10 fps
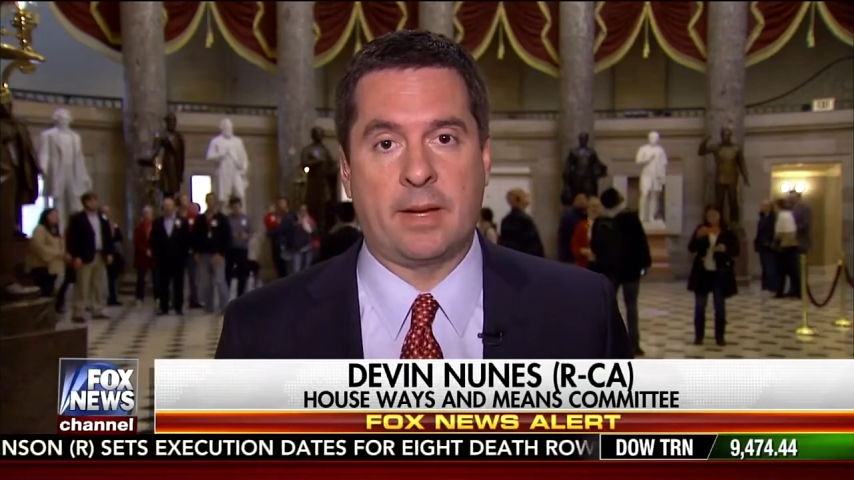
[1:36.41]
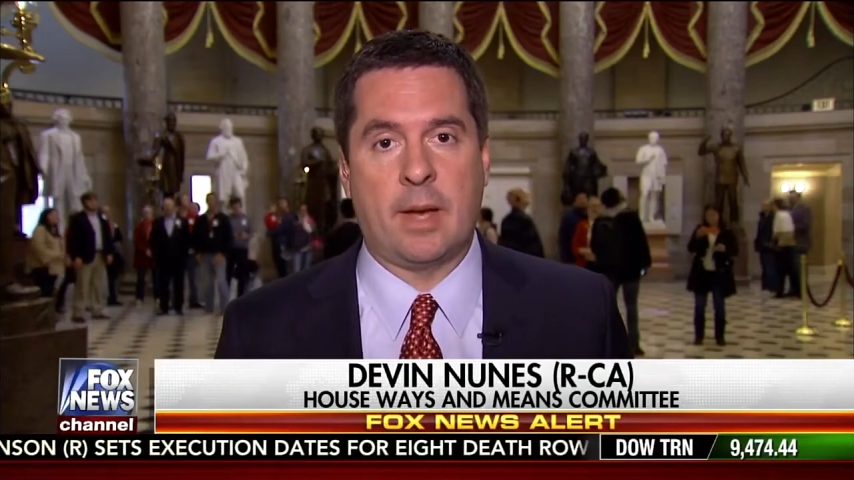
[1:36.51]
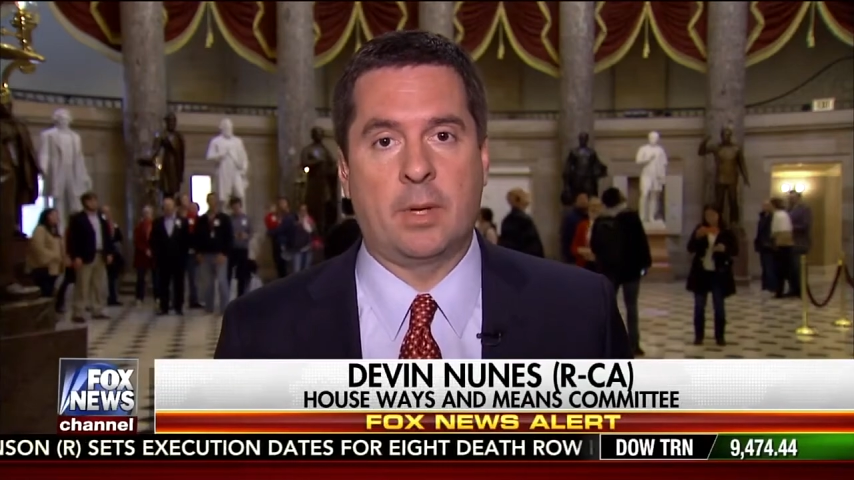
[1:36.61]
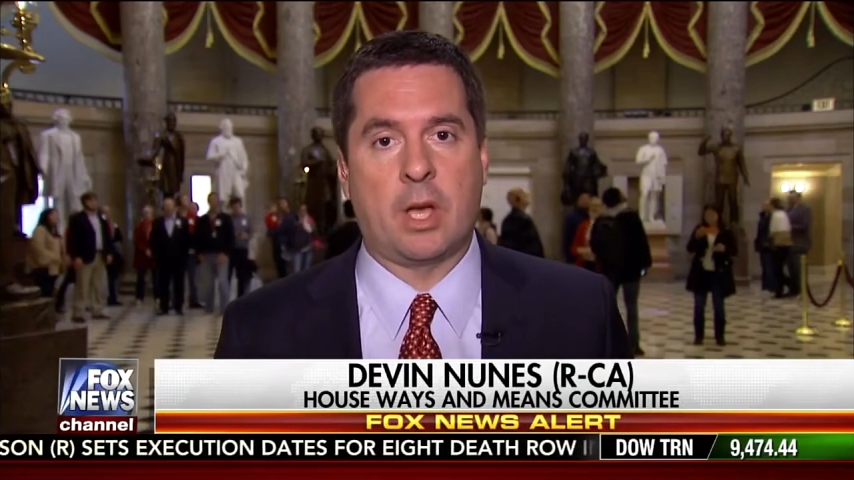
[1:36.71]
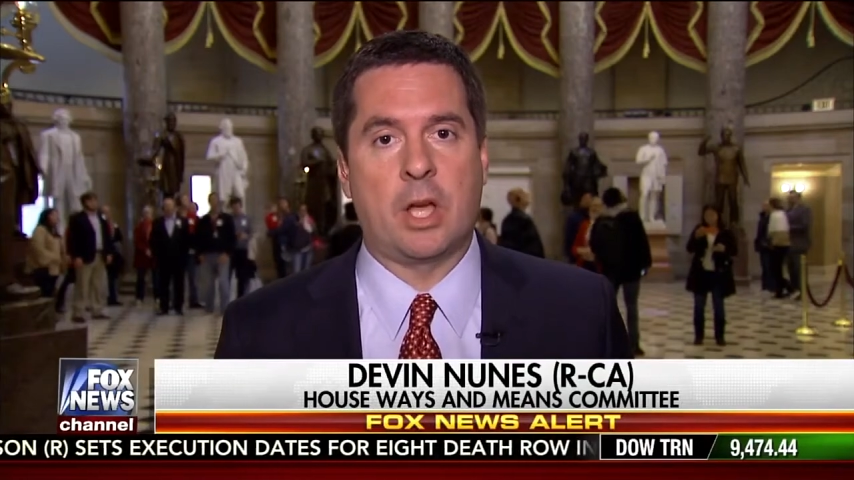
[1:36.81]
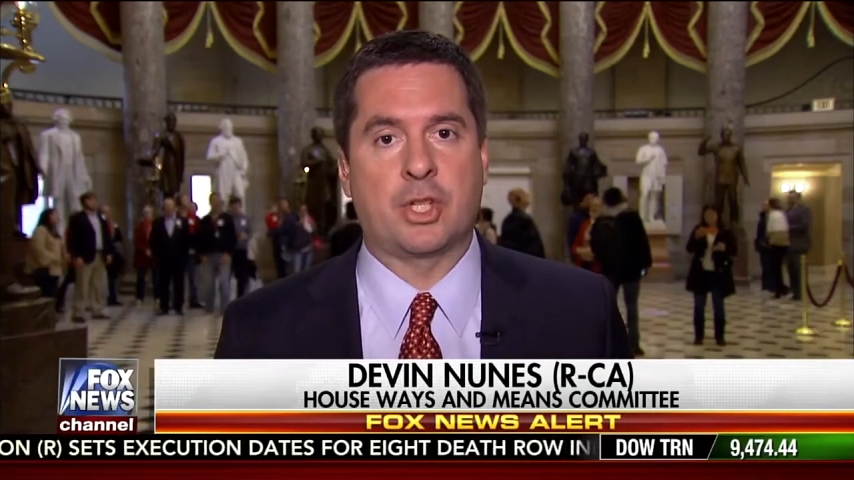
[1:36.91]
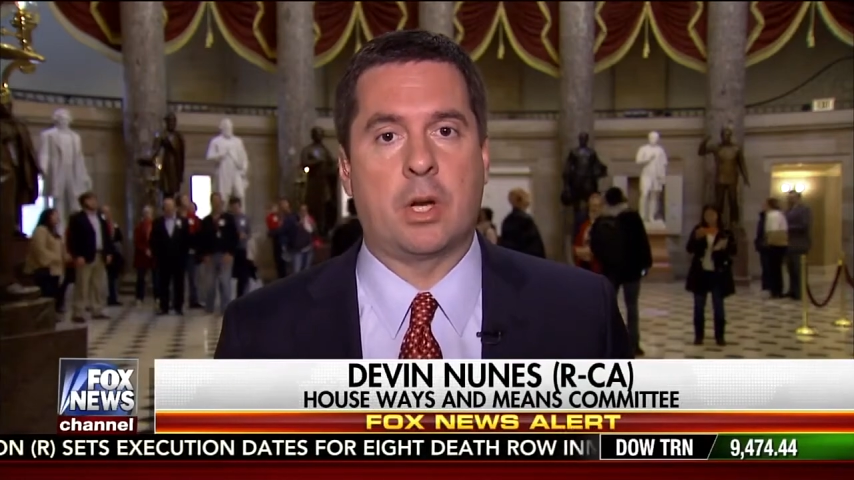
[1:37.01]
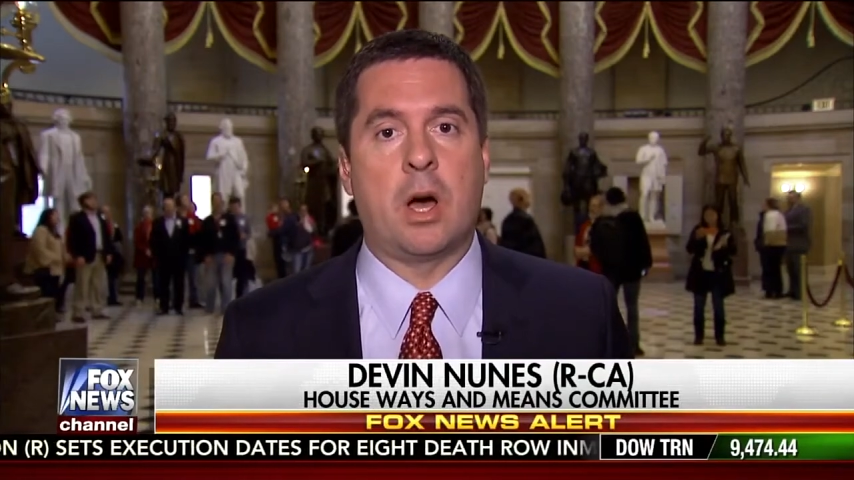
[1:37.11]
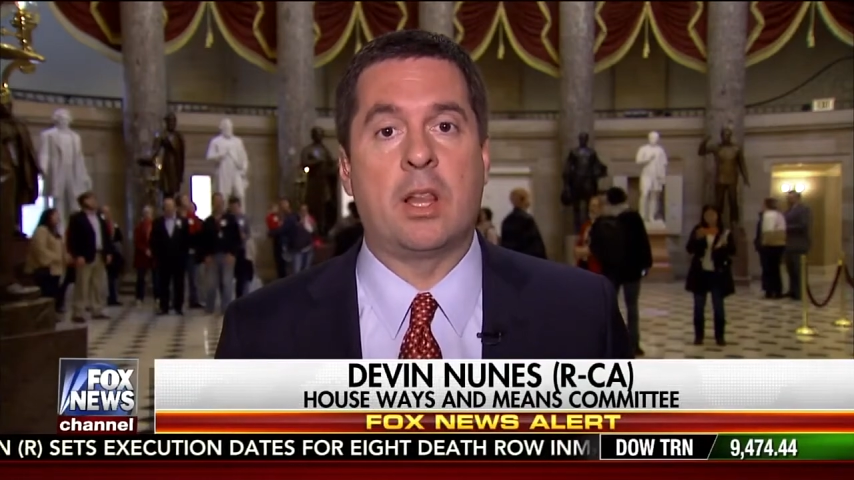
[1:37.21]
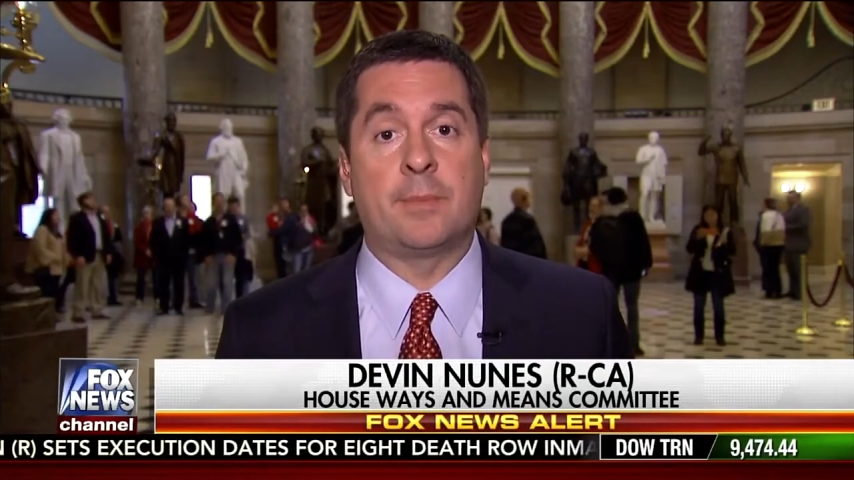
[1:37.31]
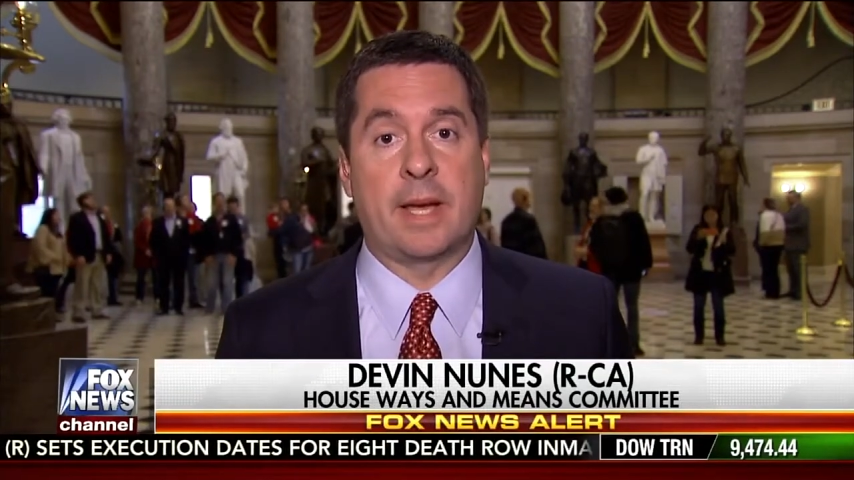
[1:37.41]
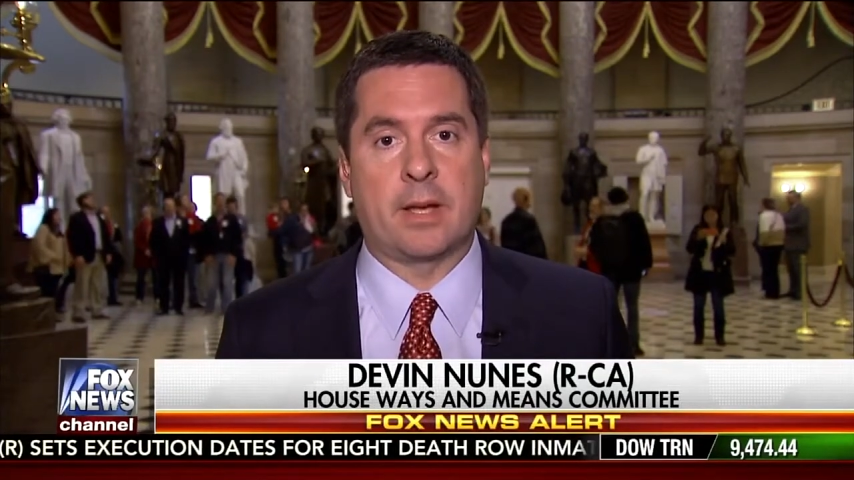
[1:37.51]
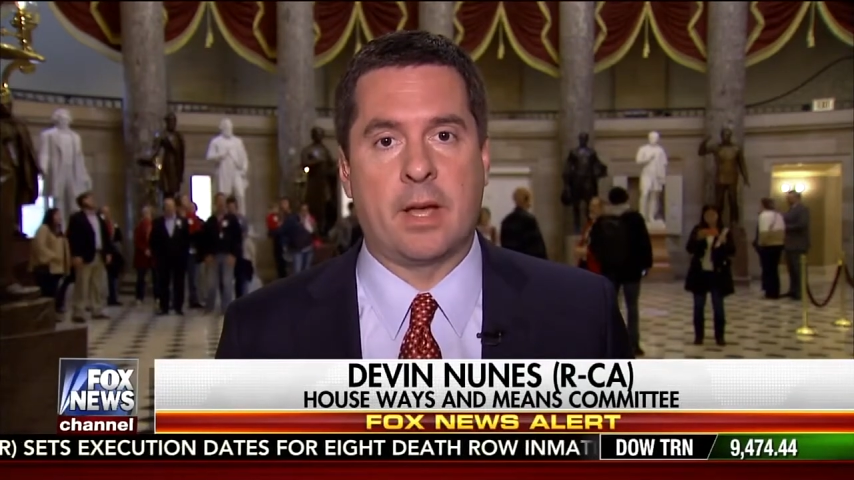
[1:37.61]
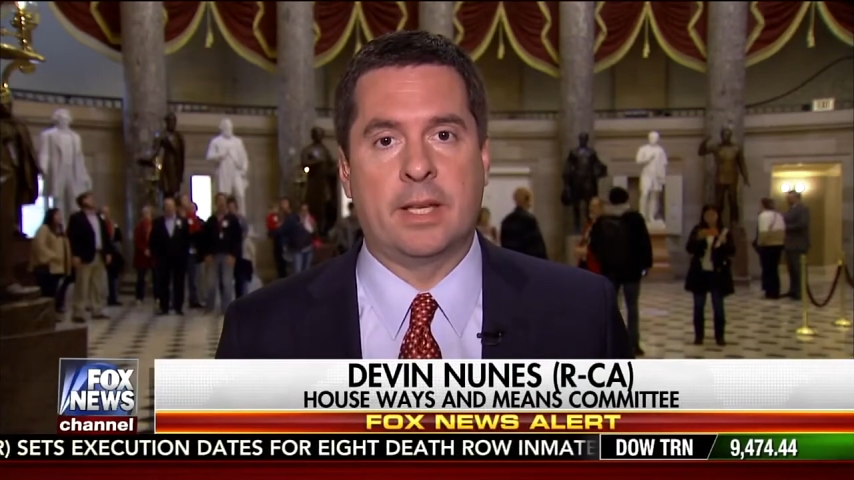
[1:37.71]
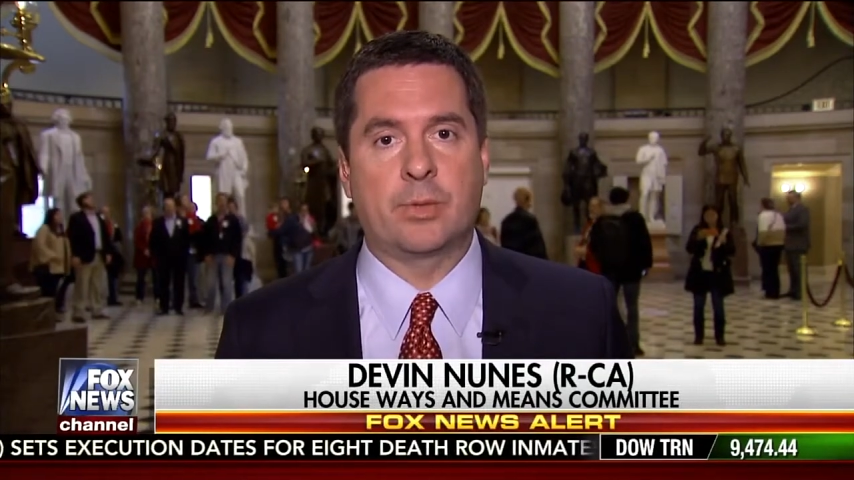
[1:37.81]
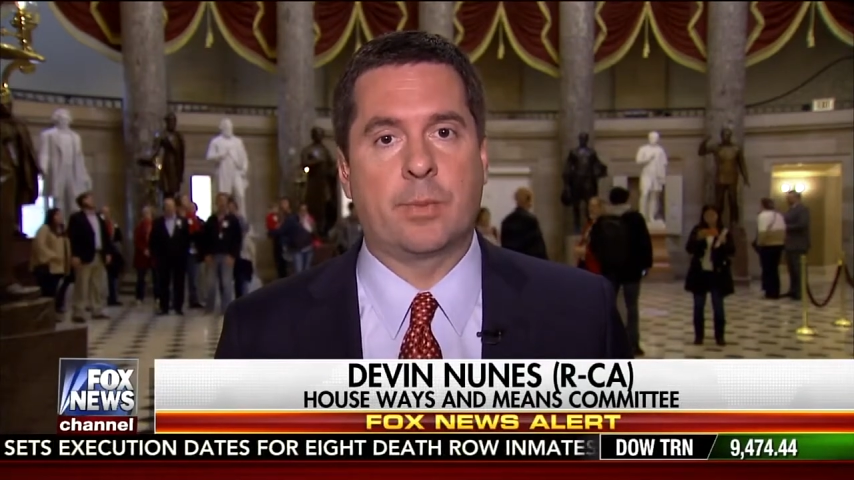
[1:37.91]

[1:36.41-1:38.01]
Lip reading: And I would caution all of my colleagues,